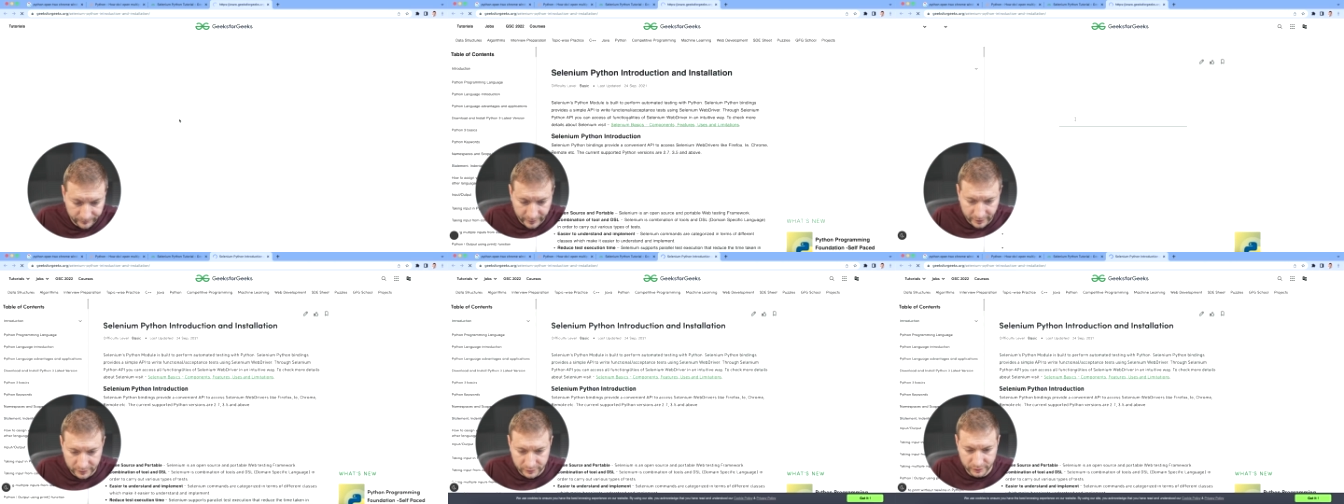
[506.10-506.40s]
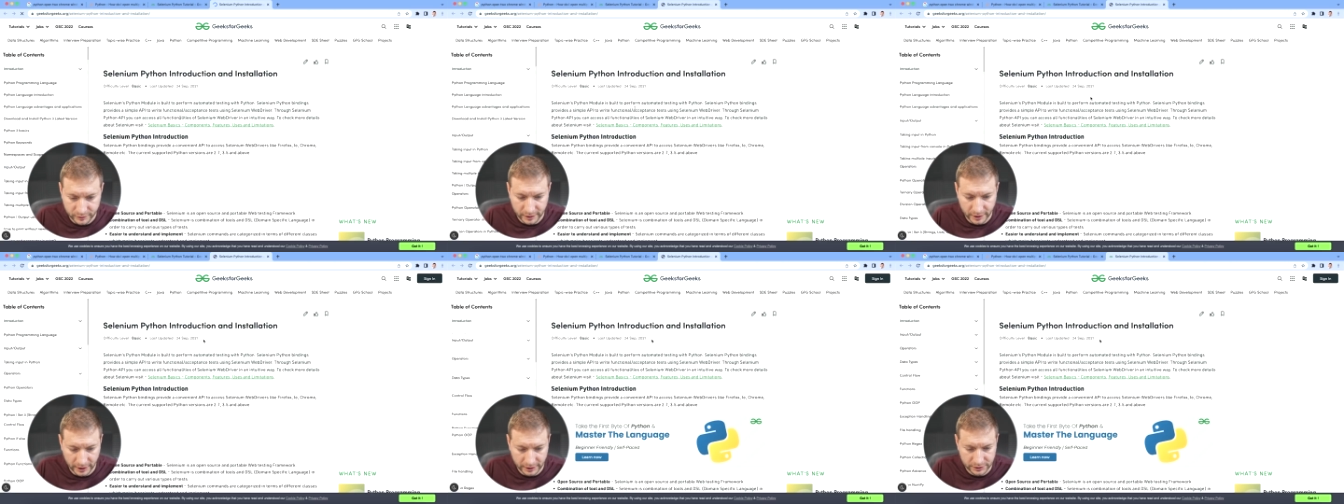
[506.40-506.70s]

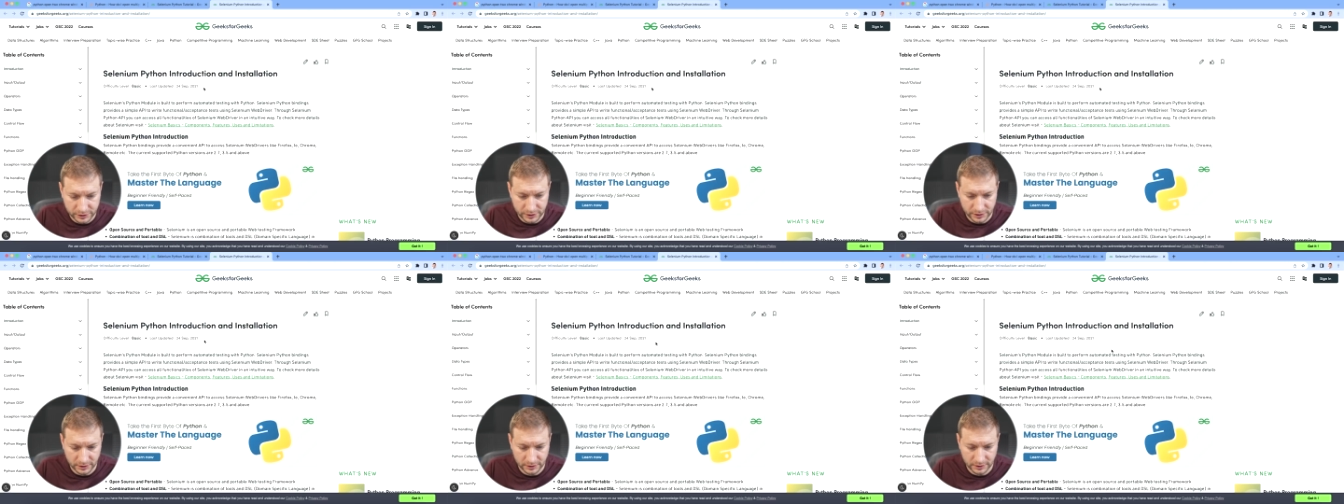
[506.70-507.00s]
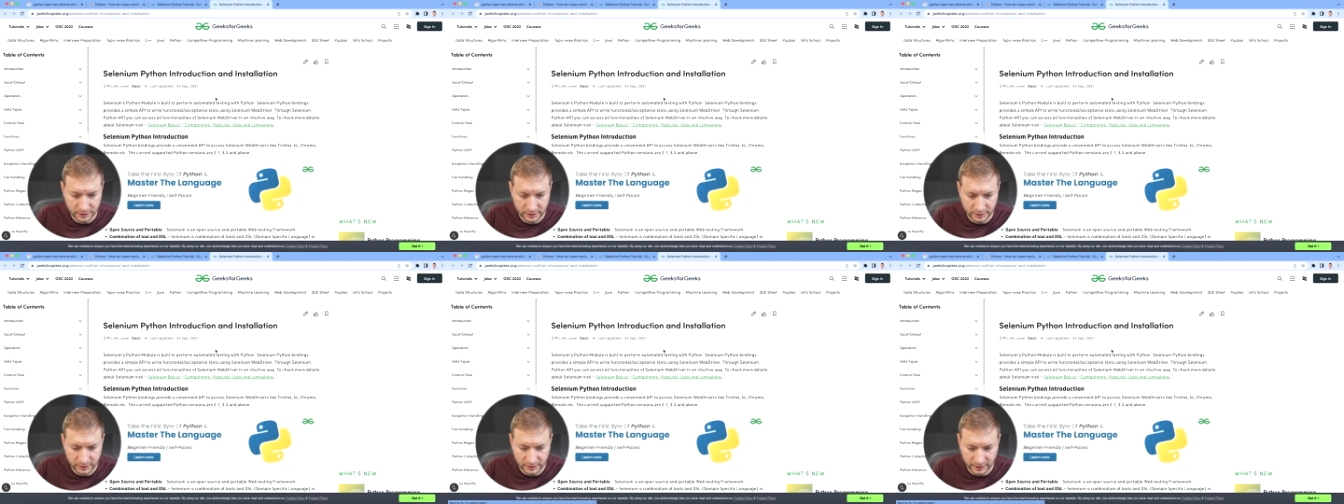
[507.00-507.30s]

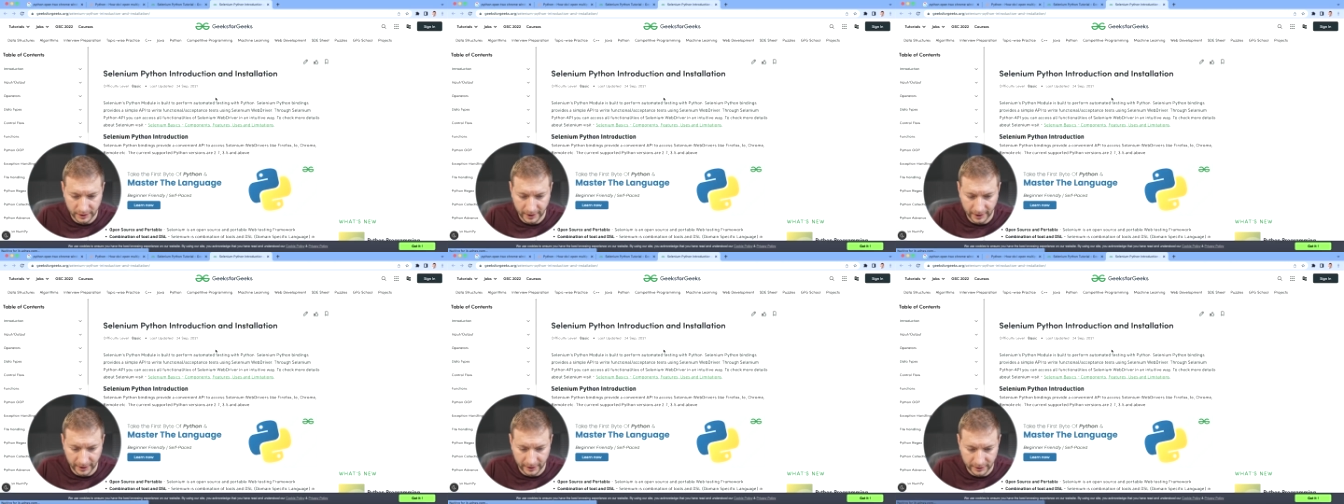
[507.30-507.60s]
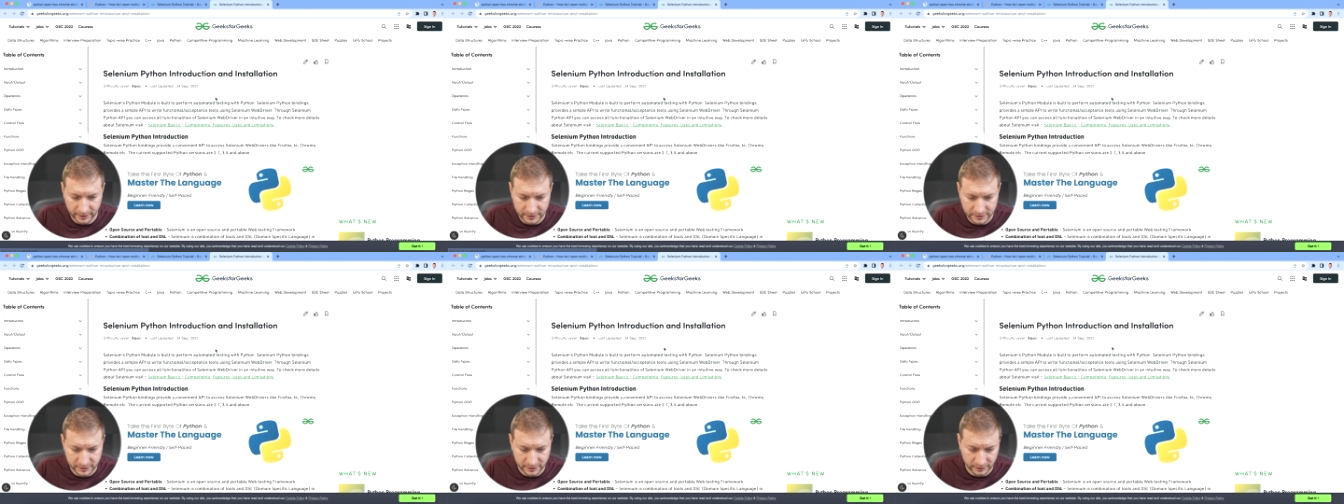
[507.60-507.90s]
Introduction and
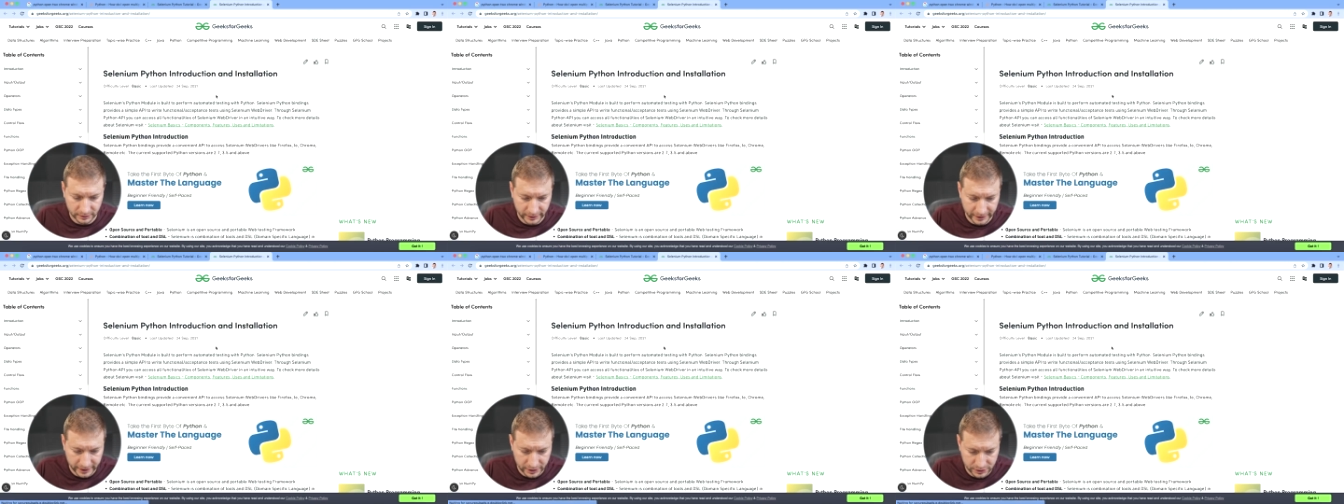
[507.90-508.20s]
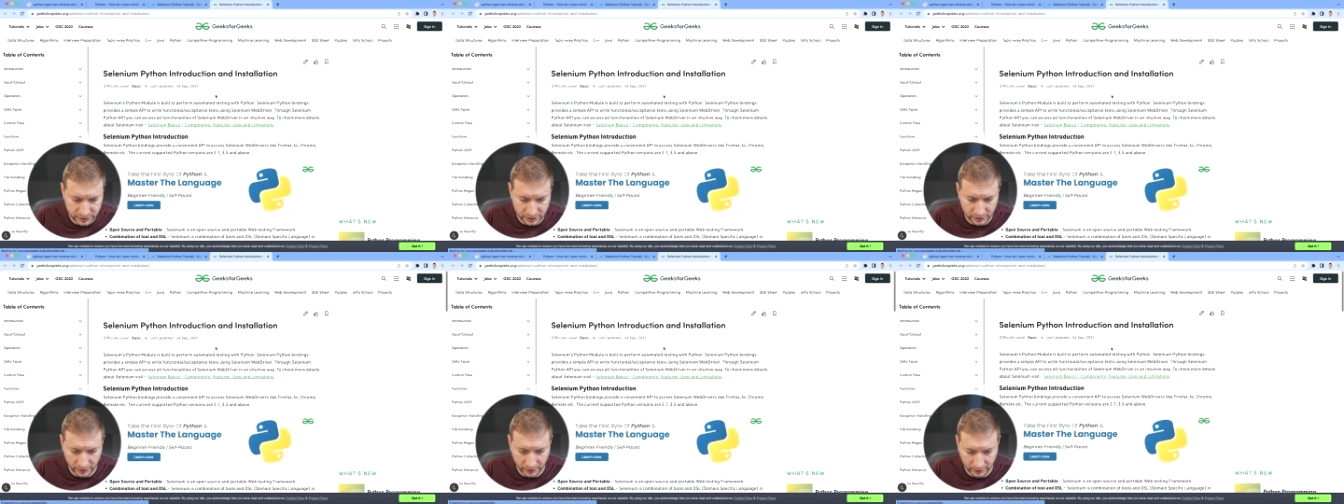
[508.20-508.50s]

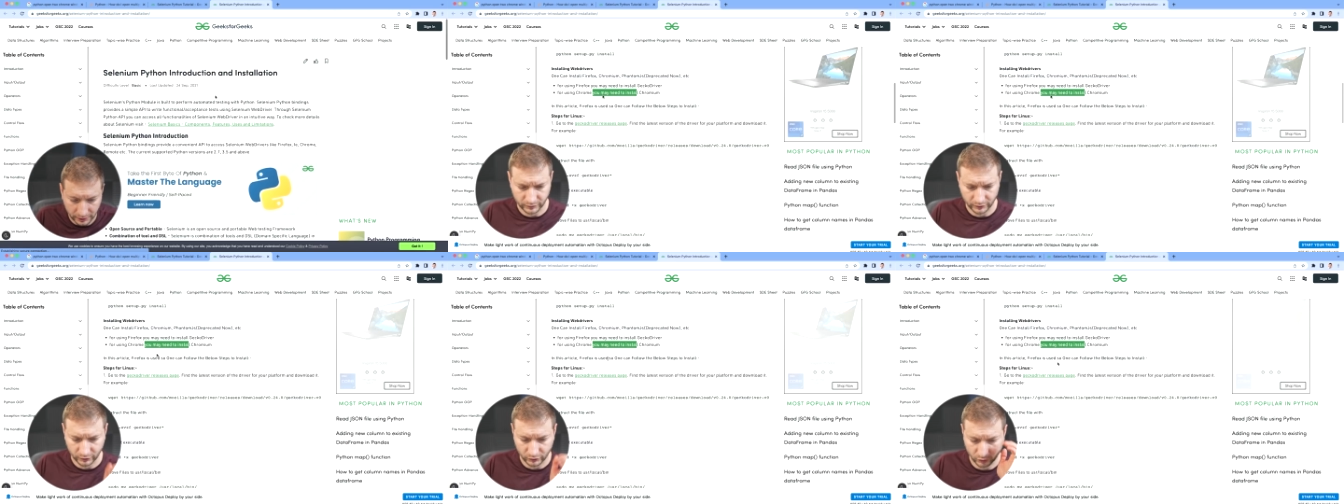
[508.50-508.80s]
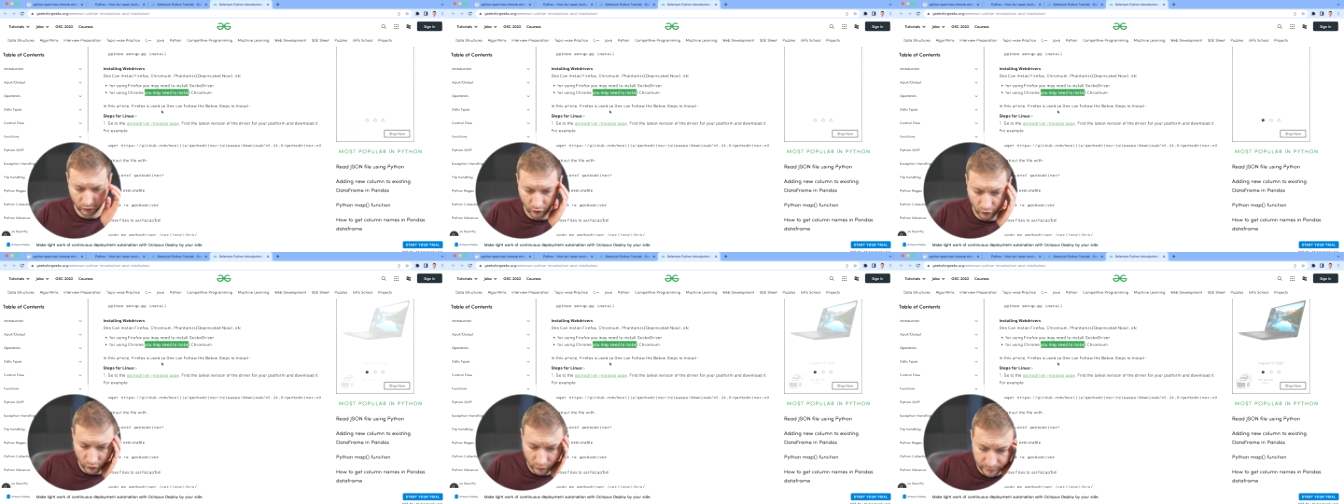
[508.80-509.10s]
installation. For
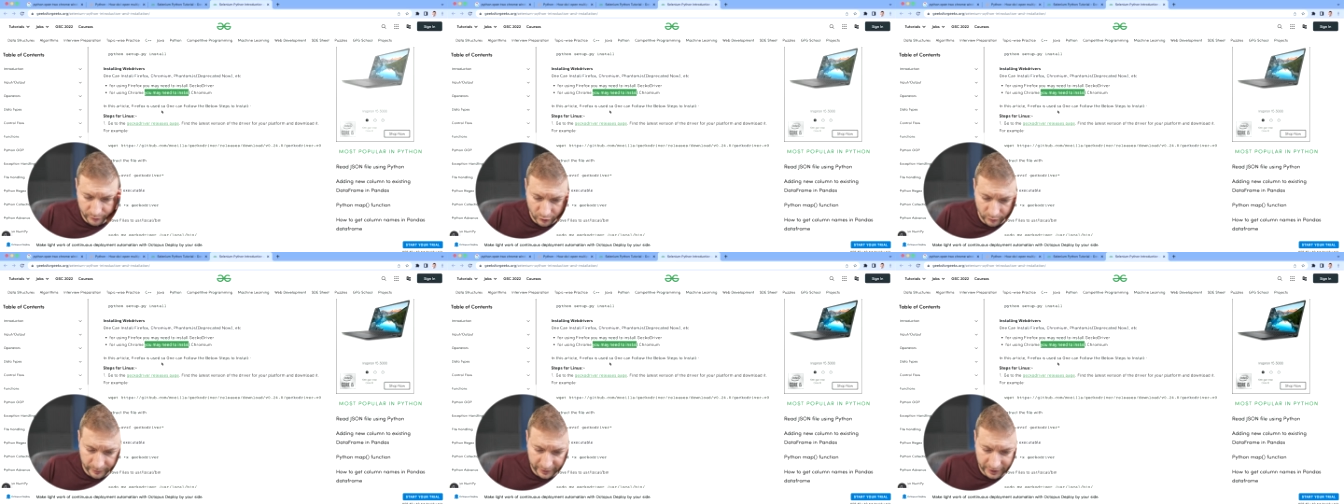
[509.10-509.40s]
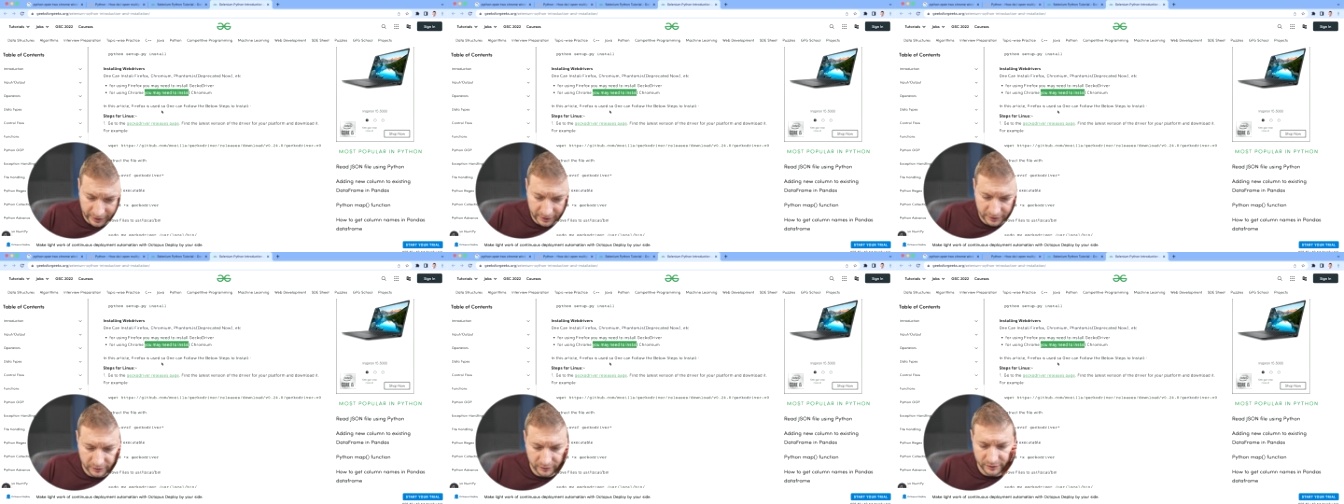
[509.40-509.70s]
Chrome, you may
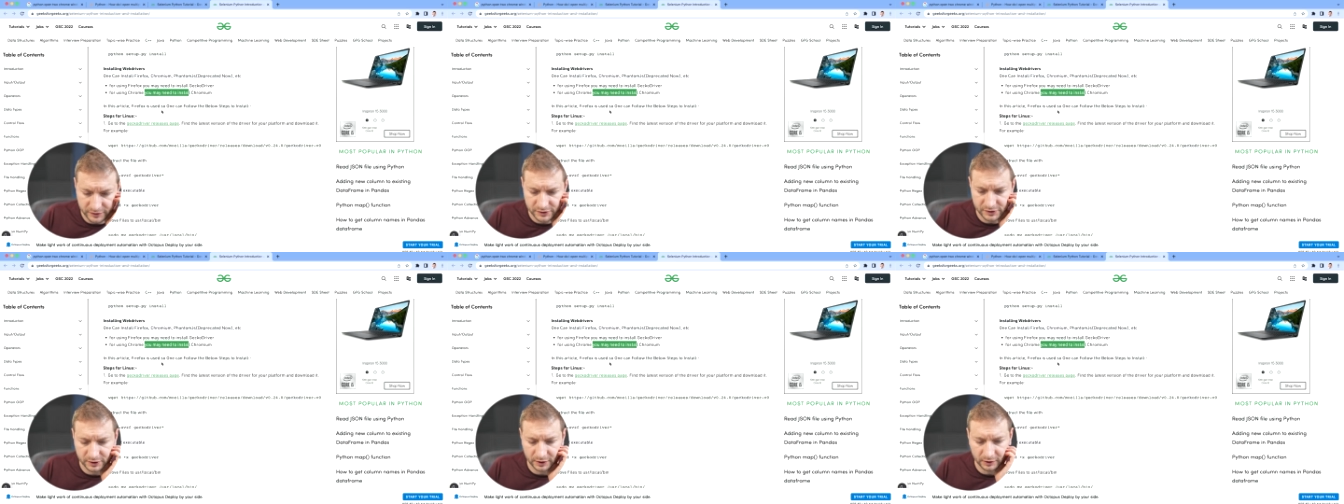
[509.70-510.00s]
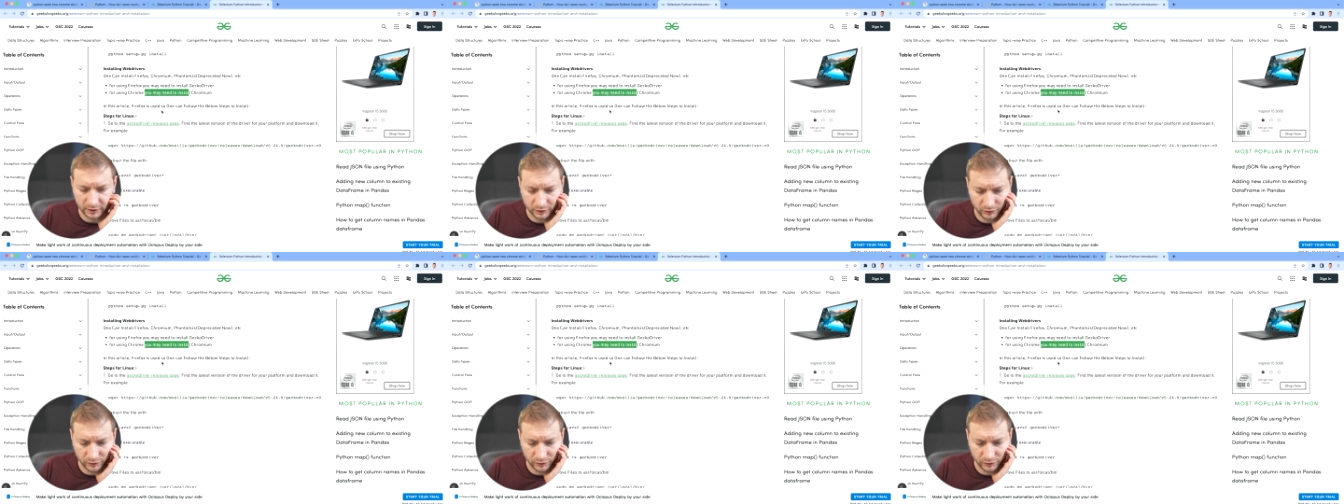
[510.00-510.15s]
need to install